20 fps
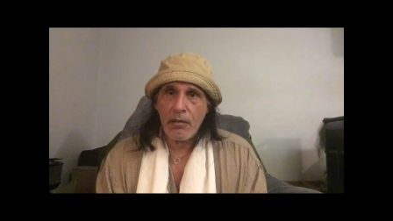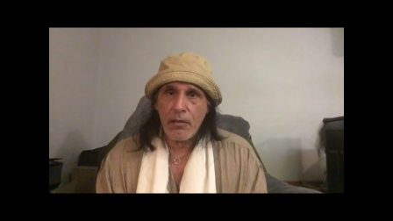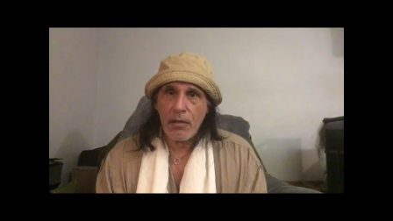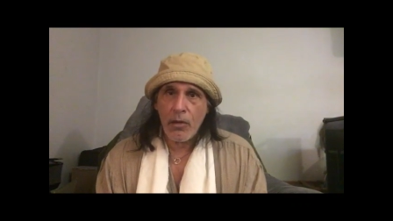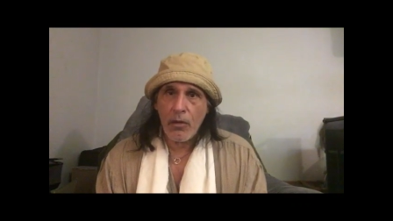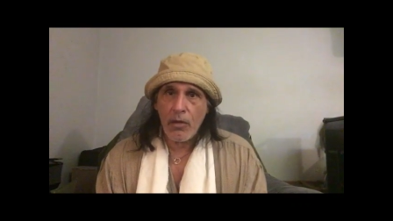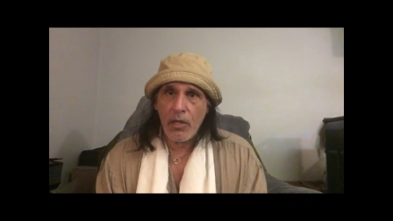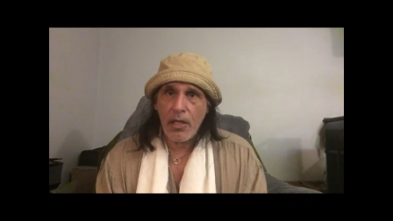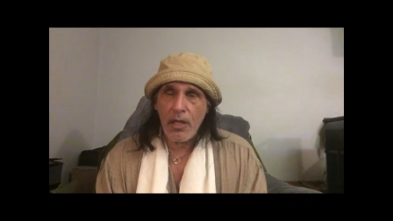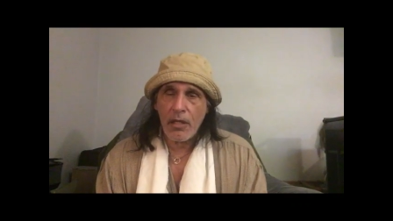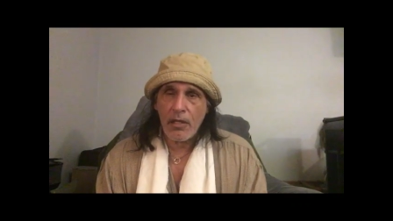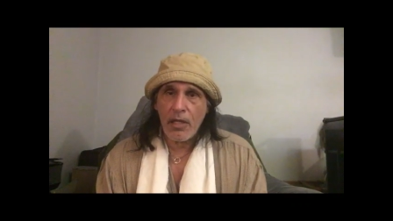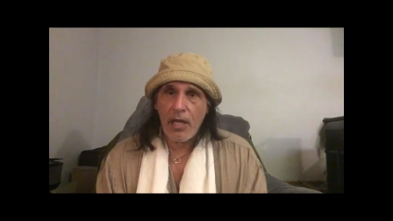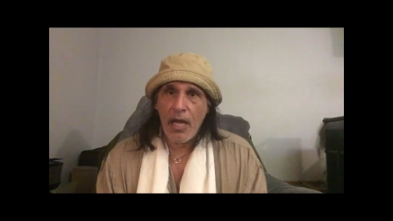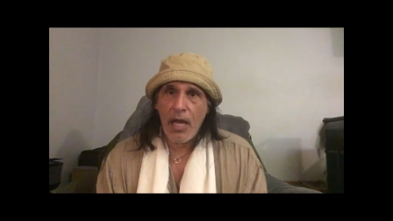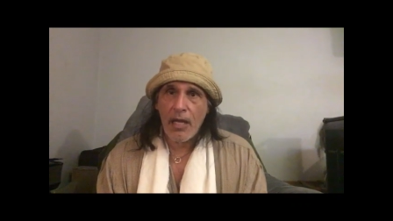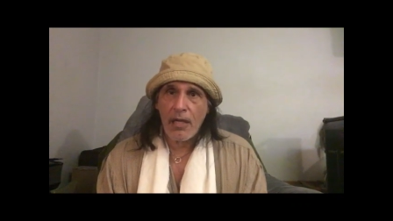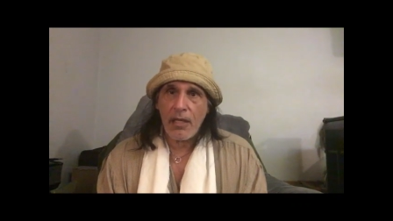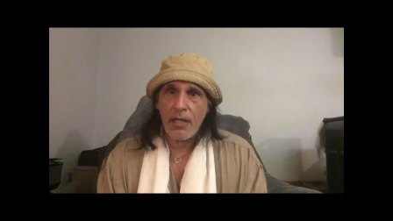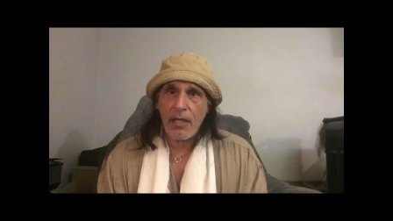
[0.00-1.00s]
totally
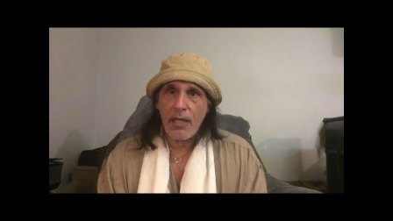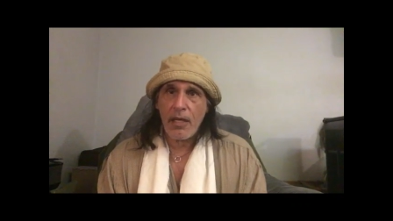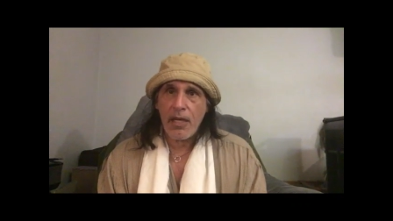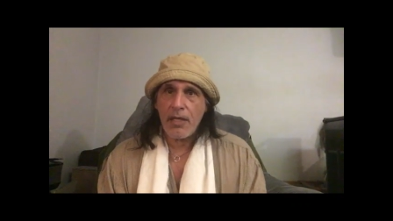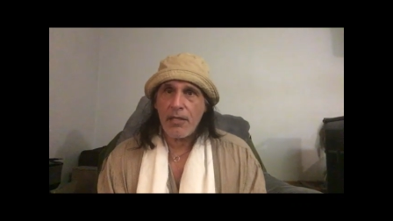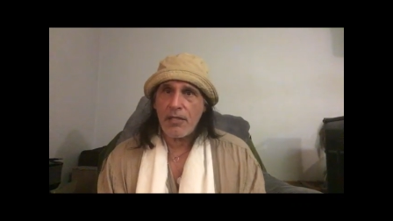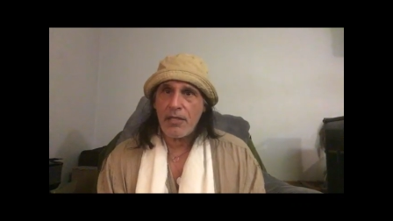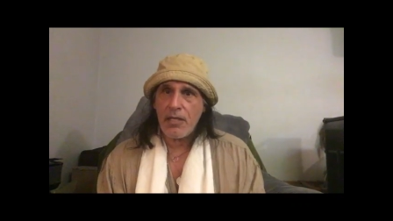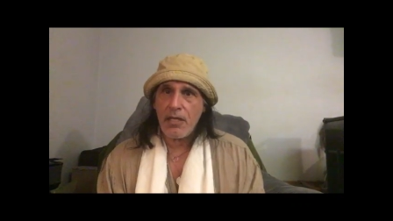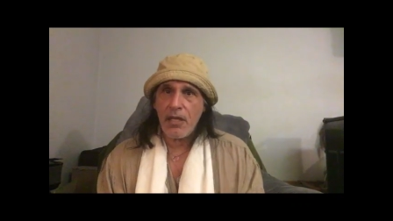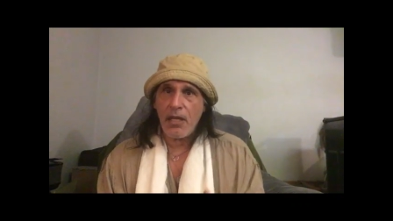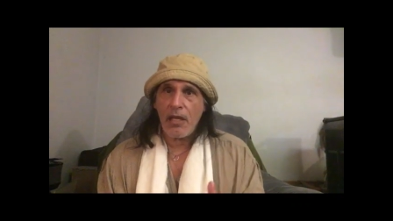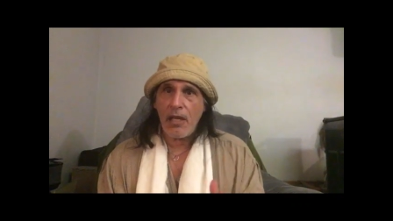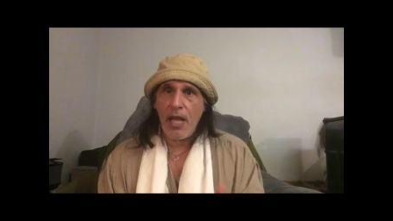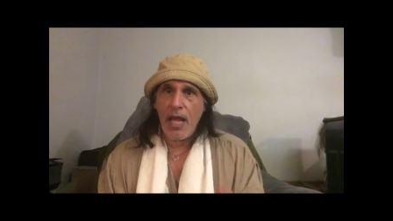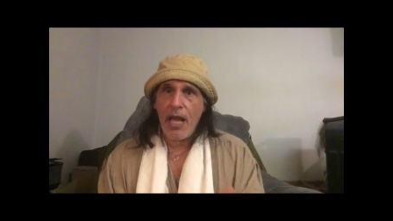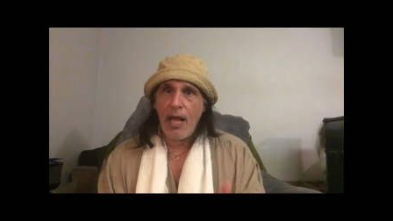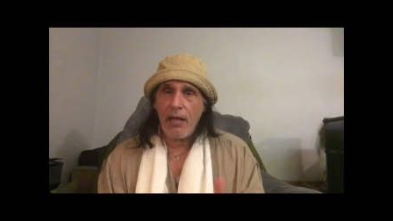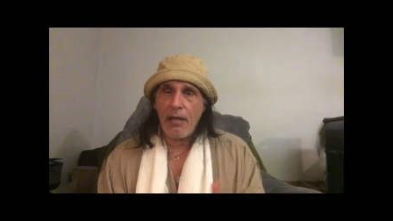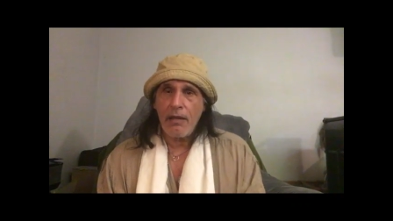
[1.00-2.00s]
ungodly. And I see it a
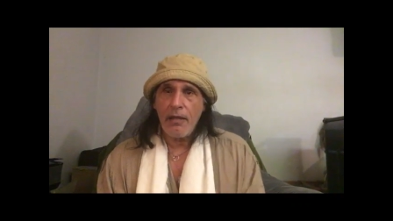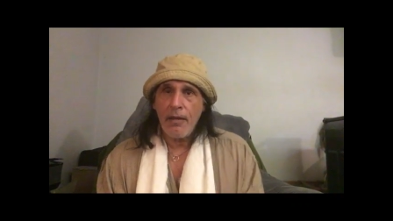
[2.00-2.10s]
lot,